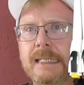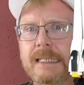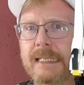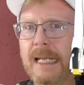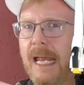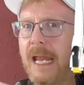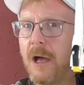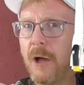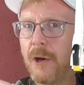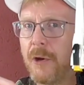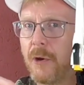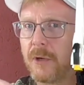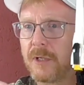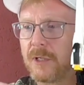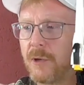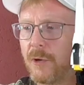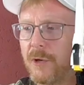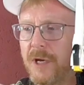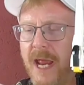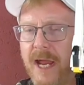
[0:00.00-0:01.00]
they are
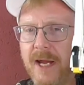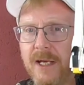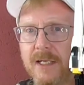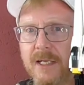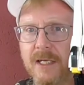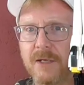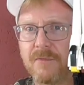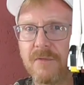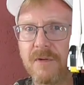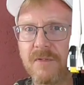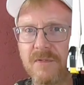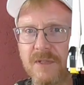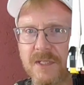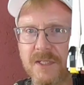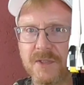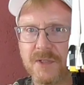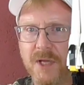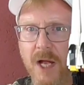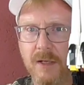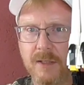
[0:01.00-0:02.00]
not connected with the
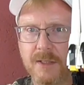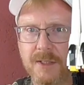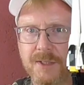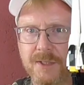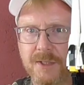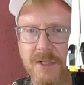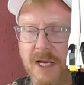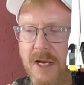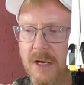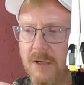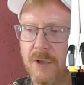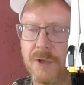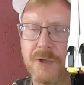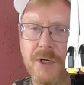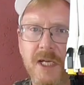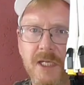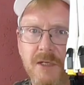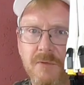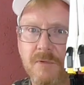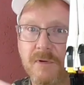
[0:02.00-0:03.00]
studs, they are
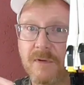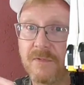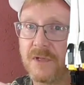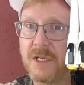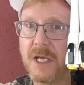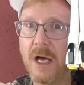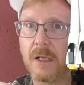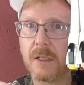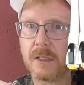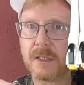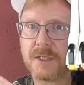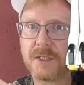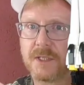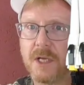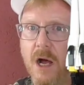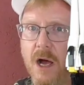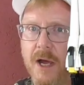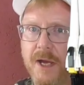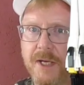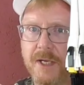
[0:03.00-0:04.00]
connected with the other
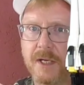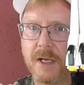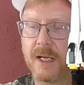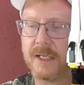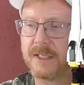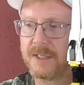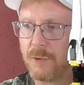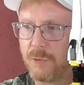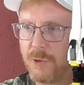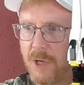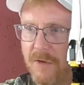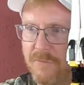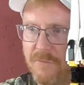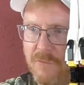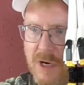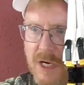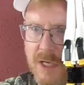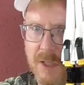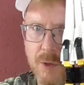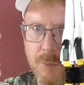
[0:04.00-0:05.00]
side, and so you have
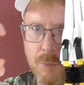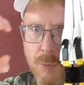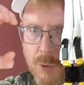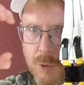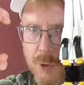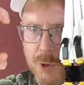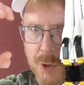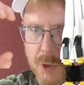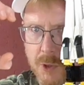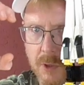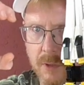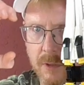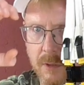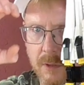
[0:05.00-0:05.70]
really to push